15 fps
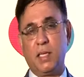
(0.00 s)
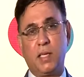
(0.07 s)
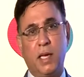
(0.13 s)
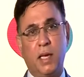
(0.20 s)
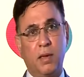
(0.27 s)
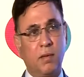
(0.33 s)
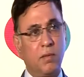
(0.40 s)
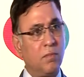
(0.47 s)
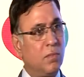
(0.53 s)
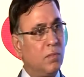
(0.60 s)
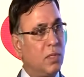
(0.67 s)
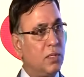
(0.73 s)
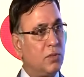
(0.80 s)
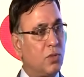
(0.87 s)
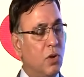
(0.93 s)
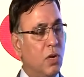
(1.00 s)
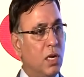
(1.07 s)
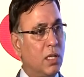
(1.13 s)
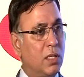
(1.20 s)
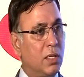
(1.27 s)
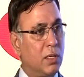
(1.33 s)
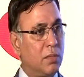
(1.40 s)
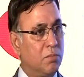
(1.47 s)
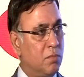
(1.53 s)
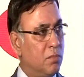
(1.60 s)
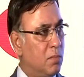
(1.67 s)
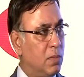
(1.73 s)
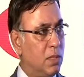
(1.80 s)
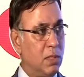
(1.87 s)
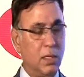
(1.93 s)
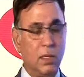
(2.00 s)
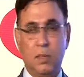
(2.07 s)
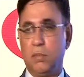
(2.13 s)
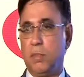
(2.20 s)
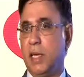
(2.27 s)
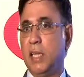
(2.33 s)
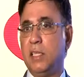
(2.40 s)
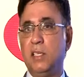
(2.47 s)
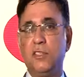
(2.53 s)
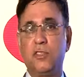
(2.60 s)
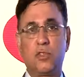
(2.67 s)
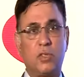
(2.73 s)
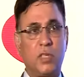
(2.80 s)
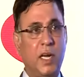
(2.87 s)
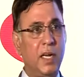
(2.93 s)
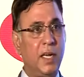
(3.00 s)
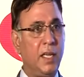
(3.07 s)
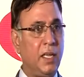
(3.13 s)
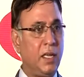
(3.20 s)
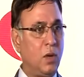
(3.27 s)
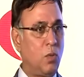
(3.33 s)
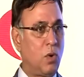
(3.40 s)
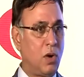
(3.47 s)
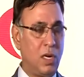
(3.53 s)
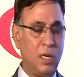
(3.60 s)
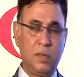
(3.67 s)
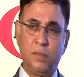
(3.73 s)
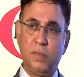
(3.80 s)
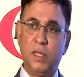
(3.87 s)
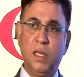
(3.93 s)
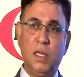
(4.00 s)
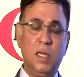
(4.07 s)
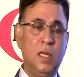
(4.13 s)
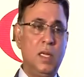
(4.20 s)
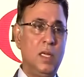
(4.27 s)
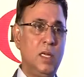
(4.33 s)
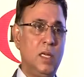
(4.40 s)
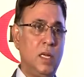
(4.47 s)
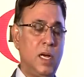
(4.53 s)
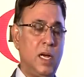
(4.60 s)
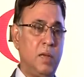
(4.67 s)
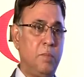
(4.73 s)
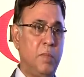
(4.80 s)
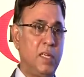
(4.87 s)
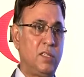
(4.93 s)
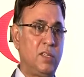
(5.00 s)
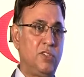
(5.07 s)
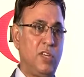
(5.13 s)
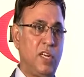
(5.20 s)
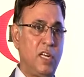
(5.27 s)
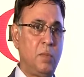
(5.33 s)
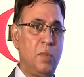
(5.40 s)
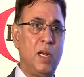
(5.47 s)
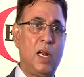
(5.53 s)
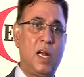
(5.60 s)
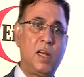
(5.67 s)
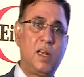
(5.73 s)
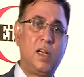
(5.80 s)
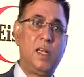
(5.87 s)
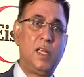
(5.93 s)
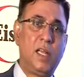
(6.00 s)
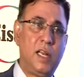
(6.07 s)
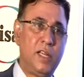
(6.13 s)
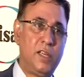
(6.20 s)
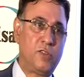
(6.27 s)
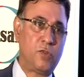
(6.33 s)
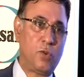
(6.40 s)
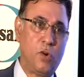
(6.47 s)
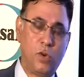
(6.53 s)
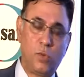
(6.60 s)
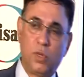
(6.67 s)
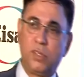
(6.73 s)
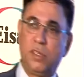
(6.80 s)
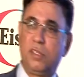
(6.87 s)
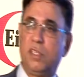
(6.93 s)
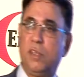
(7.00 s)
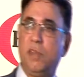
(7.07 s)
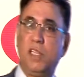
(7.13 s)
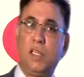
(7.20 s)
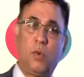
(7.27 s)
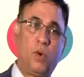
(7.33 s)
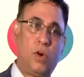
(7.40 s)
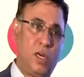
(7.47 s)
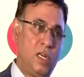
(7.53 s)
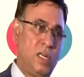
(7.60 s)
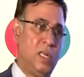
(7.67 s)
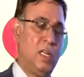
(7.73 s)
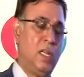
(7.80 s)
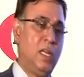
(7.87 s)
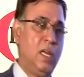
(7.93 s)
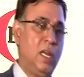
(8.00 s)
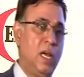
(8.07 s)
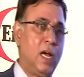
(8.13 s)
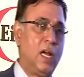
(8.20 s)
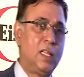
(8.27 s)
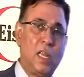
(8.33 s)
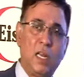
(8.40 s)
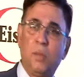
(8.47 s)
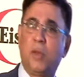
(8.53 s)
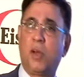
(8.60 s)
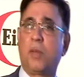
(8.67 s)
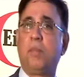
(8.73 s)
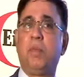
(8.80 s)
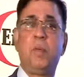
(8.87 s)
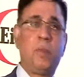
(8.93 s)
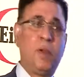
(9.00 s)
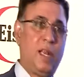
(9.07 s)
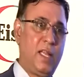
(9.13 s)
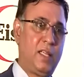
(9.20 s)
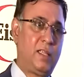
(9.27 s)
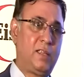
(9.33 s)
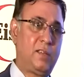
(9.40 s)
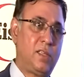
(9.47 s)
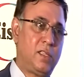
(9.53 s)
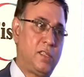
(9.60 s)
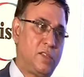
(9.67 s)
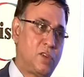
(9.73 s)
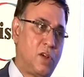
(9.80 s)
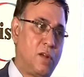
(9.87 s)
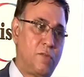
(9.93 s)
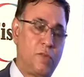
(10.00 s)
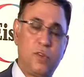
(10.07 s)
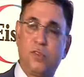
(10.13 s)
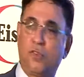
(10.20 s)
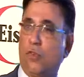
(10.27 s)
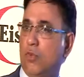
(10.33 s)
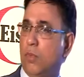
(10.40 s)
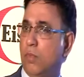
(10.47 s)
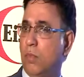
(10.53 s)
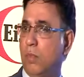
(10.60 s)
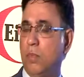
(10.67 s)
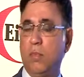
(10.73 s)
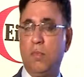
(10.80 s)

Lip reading: Healthcare. This is called the Healthy Society Award. I met this gentleman, 110 years old, who was receiving the award. And the number of people like this in this conference room,